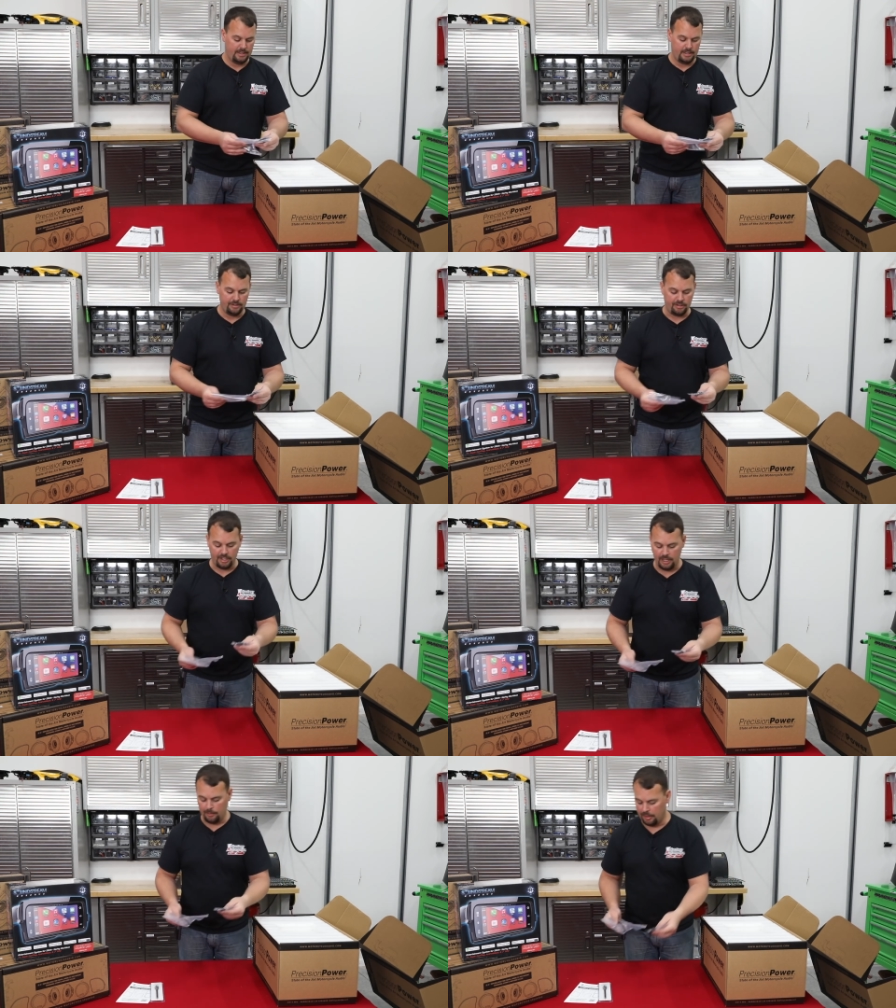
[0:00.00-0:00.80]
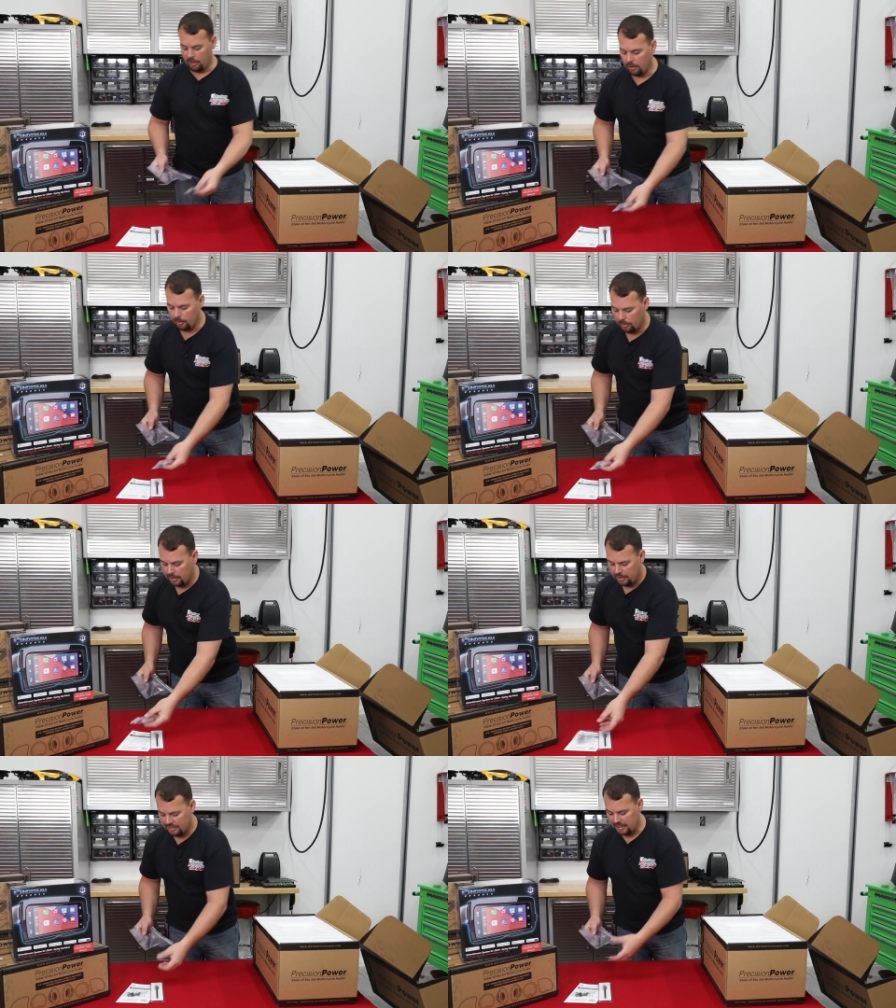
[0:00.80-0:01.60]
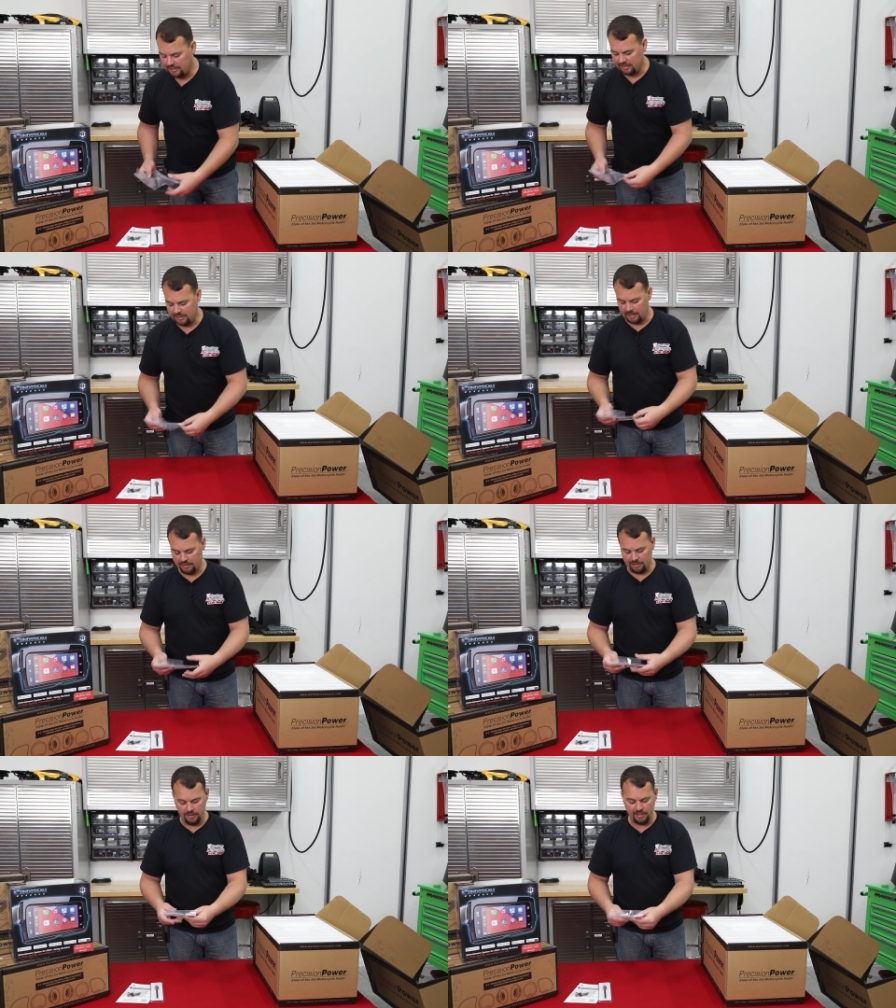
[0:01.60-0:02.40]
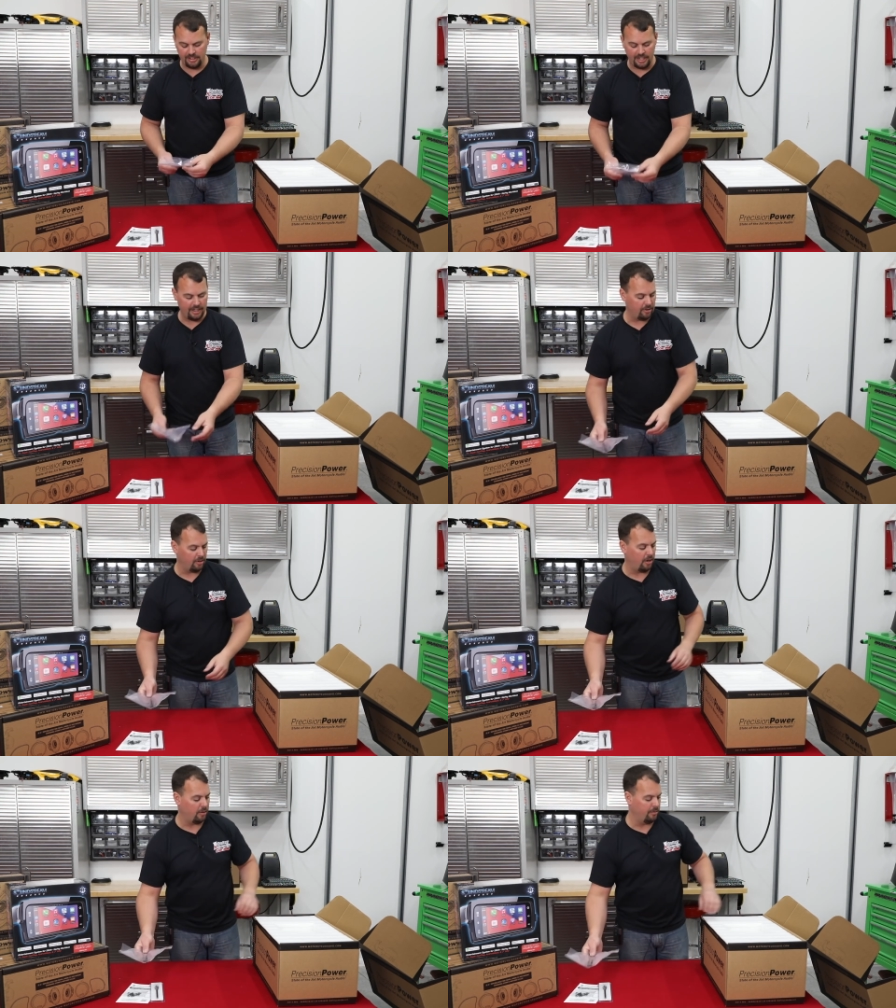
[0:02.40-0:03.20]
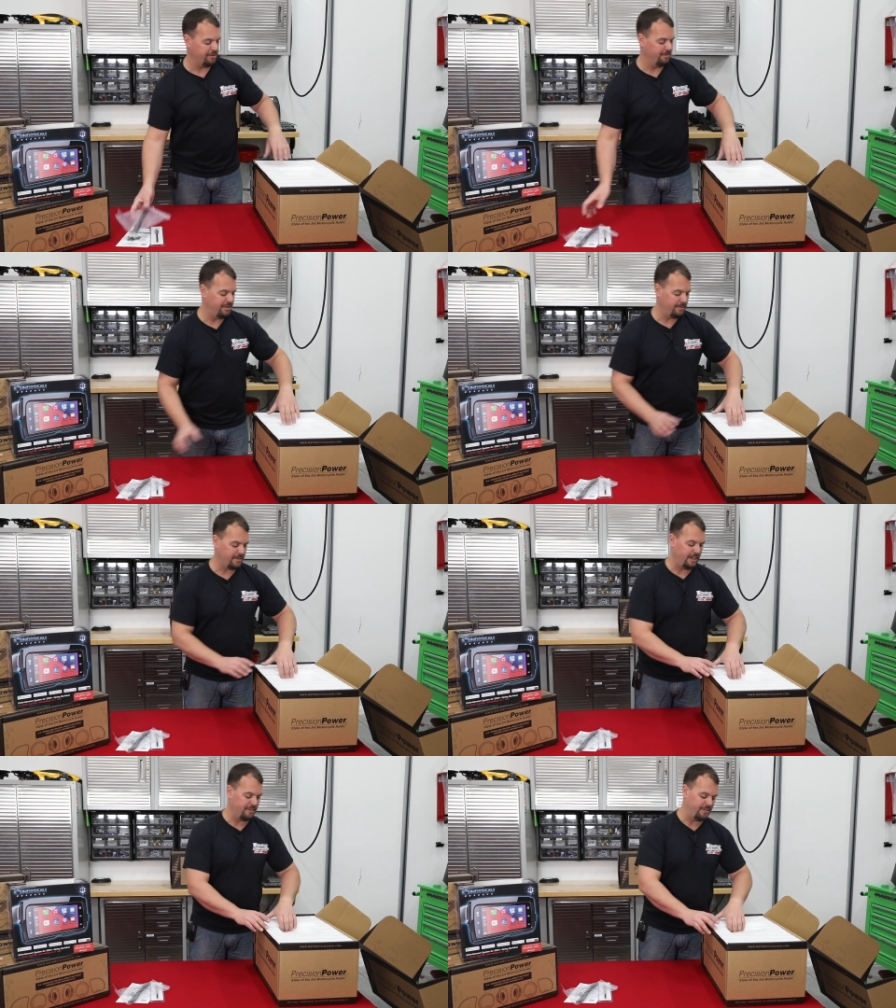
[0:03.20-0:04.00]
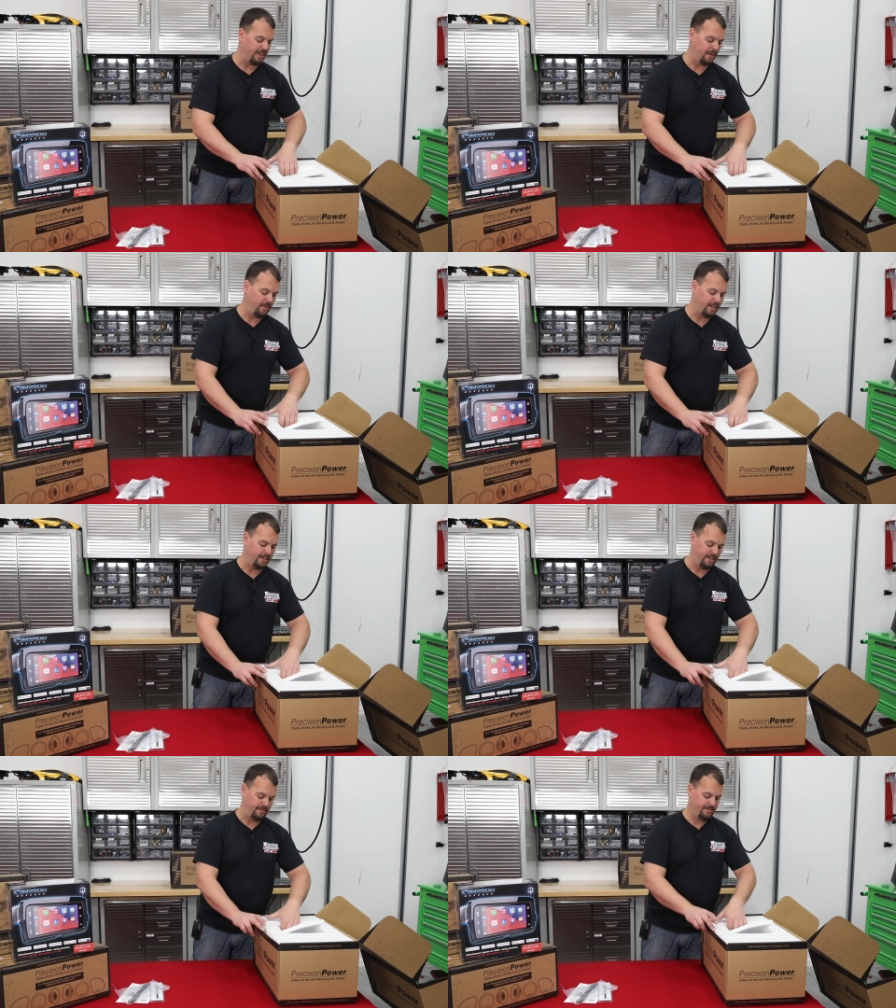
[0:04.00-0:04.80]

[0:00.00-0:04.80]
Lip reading: It's going to come with the hardware that's necessary to screw this together along with some zip ties for that wiring.